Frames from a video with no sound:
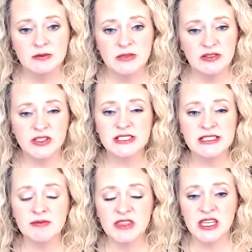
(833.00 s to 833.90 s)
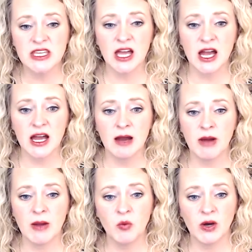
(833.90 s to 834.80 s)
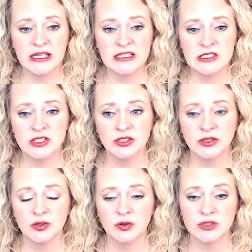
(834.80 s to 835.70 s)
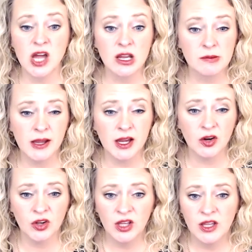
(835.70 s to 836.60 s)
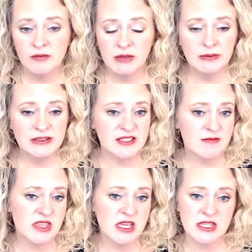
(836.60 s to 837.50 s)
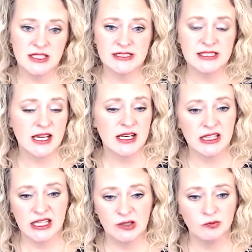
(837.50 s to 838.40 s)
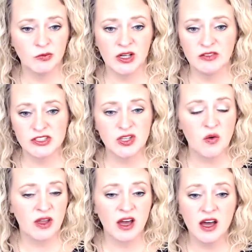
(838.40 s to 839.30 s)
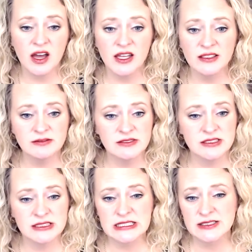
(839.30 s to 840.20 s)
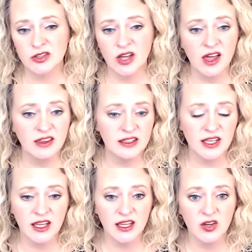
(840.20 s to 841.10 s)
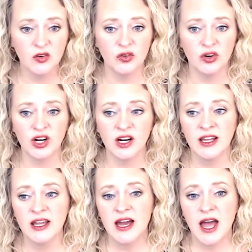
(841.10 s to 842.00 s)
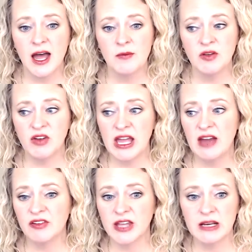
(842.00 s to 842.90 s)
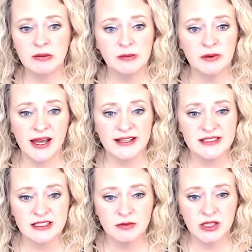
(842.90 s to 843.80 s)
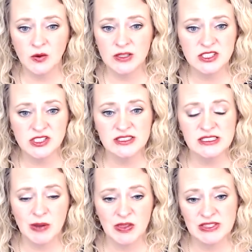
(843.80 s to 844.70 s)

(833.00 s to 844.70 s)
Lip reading: If there's something I'm wanting to talk about, maybe something that's kind of like whatever's going on, seasonal holiday, or if I have a lot of people asking me questions about